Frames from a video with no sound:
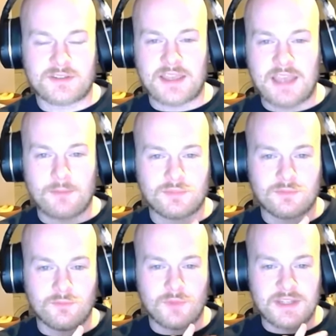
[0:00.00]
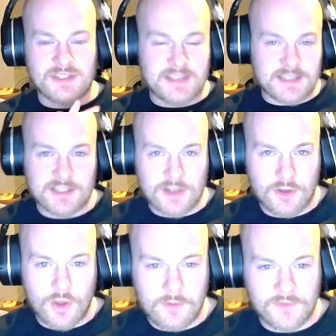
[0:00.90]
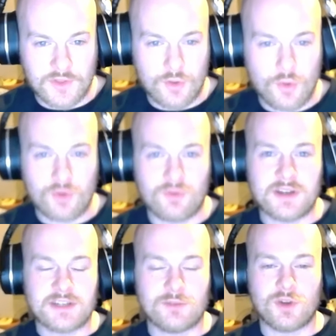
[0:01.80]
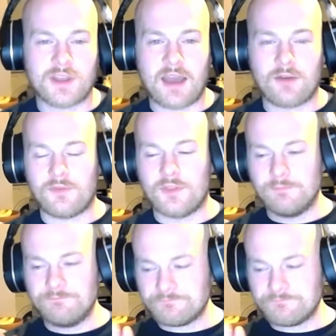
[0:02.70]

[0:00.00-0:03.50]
They kept insisting on going for the corner and it didn't work out for them.